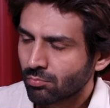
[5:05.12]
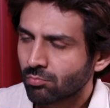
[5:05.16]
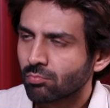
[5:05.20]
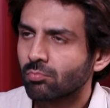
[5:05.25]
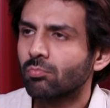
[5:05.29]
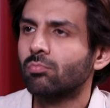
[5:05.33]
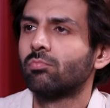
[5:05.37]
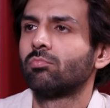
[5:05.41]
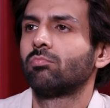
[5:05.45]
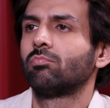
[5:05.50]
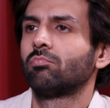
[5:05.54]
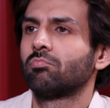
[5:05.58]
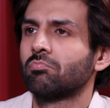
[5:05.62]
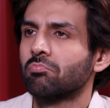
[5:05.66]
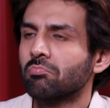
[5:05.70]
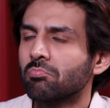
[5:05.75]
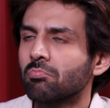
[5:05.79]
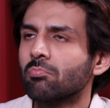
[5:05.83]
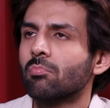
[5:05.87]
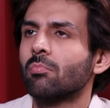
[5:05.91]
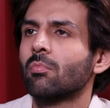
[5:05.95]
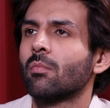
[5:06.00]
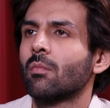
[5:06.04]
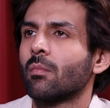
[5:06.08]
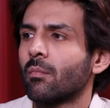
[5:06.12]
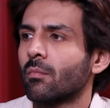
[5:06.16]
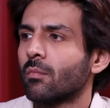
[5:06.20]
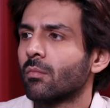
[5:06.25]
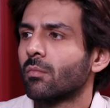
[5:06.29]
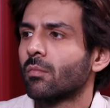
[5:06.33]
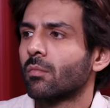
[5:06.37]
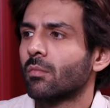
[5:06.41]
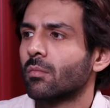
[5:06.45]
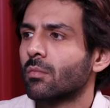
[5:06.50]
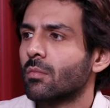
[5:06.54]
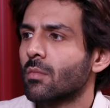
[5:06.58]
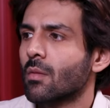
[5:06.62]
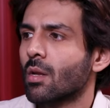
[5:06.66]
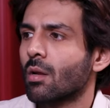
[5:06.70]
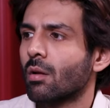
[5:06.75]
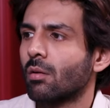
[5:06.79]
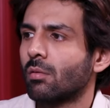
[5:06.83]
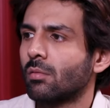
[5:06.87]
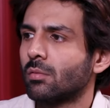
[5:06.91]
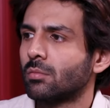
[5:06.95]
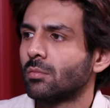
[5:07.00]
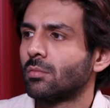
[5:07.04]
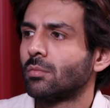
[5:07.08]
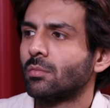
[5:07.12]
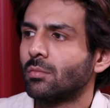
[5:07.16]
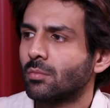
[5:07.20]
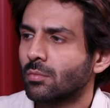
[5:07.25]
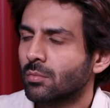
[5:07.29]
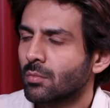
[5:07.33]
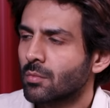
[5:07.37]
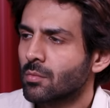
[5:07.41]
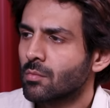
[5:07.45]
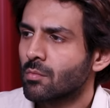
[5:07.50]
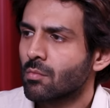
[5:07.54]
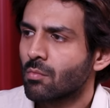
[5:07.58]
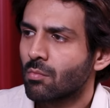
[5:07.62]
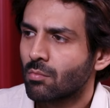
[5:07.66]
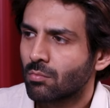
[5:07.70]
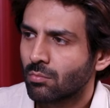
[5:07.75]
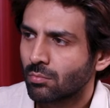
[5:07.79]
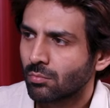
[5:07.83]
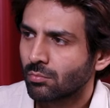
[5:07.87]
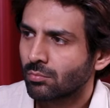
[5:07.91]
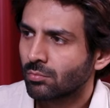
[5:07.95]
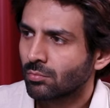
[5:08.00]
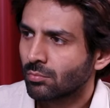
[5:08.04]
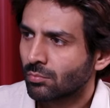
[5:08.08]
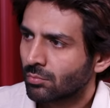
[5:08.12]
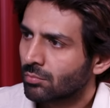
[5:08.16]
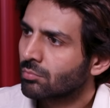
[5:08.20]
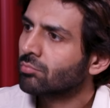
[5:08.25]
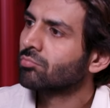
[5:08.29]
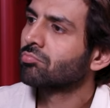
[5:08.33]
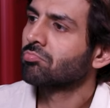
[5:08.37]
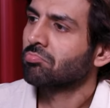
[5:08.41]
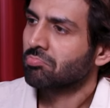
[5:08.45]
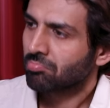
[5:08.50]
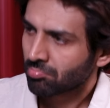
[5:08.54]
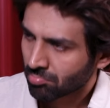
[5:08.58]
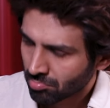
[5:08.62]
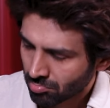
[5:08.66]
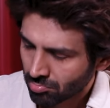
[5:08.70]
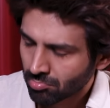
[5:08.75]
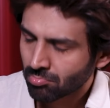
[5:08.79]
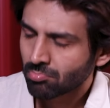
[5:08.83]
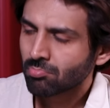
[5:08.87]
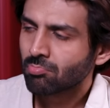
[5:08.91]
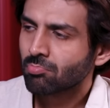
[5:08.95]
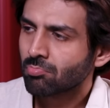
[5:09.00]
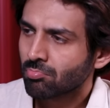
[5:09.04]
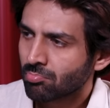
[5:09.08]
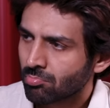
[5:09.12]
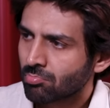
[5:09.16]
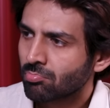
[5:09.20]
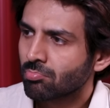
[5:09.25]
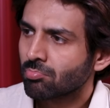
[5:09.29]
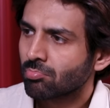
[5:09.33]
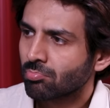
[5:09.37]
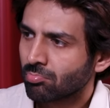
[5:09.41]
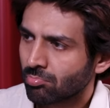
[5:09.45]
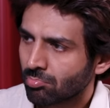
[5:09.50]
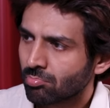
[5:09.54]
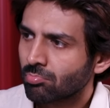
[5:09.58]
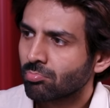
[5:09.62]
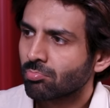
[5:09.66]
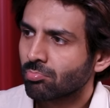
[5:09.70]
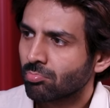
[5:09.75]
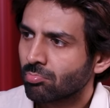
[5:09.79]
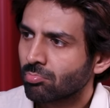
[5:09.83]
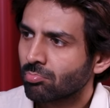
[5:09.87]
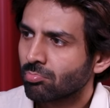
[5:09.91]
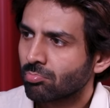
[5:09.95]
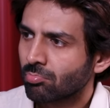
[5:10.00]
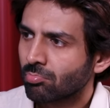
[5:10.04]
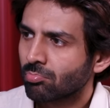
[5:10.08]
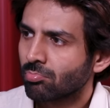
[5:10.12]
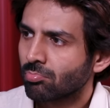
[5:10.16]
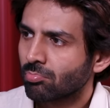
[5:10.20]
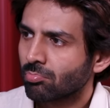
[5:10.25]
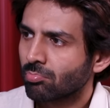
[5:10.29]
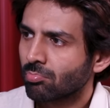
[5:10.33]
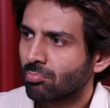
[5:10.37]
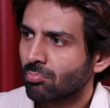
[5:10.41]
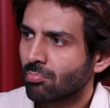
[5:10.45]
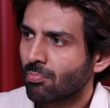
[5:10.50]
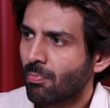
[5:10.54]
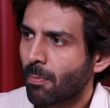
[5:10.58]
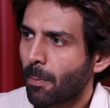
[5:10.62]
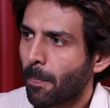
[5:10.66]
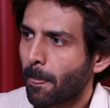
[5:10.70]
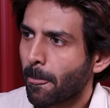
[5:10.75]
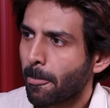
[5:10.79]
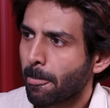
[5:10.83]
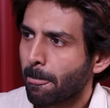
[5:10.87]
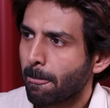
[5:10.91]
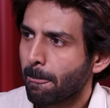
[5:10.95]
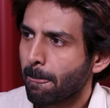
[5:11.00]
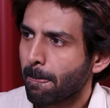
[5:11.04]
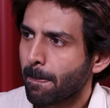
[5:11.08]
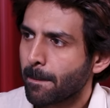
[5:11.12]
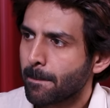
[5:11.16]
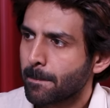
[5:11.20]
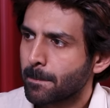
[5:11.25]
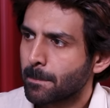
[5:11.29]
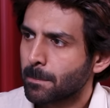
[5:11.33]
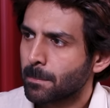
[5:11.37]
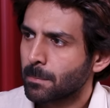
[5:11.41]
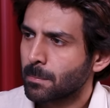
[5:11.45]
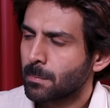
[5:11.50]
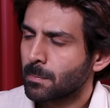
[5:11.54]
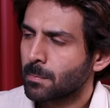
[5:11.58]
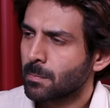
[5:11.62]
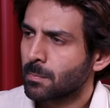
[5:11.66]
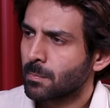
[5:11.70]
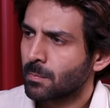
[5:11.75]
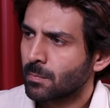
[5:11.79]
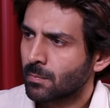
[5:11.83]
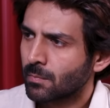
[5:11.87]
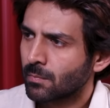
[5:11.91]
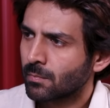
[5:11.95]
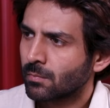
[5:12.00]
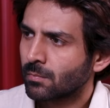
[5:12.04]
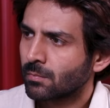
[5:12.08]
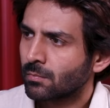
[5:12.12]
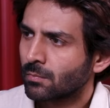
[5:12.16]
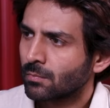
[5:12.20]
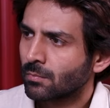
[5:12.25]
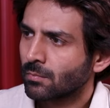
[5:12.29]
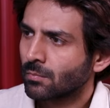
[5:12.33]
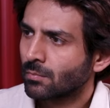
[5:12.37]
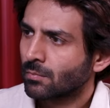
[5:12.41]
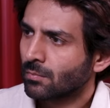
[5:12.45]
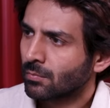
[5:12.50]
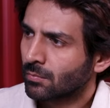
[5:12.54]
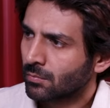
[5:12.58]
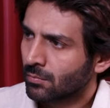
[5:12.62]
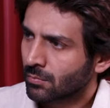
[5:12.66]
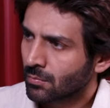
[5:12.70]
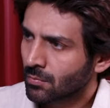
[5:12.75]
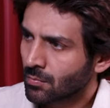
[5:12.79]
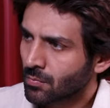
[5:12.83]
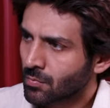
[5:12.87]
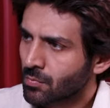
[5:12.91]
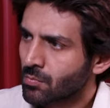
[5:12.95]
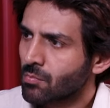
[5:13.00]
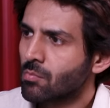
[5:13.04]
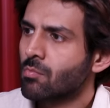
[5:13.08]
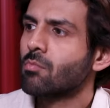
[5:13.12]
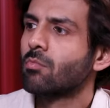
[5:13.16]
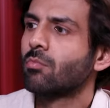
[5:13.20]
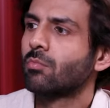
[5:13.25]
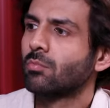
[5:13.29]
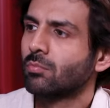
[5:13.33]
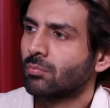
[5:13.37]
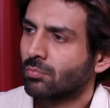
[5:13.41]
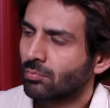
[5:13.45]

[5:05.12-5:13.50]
bigger. So, like it or not, that's something every leading actor or actress has to deal with. Now, again, Chandu Champion was accepted on a